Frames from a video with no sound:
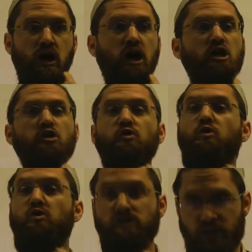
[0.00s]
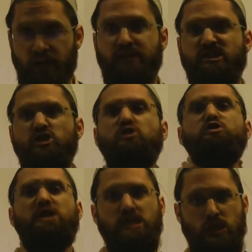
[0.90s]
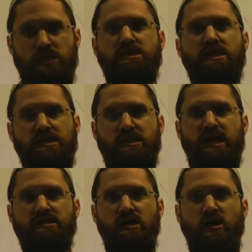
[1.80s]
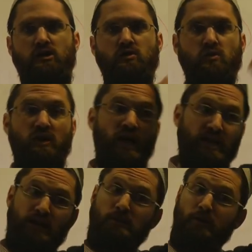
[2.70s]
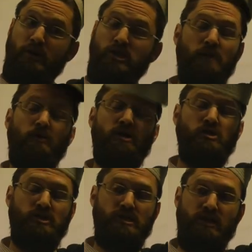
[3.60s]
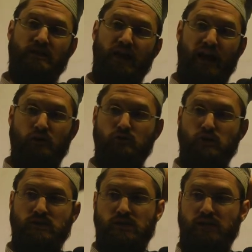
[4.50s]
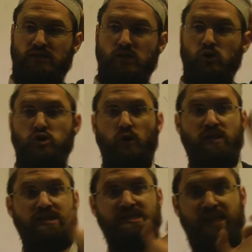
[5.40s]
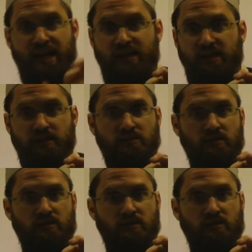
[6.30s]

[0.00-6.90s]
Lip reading: A Lord, yeah. It's usually translated as a Lord. Now, to be honest, I'm not interested in how you translate it as long as you understand it.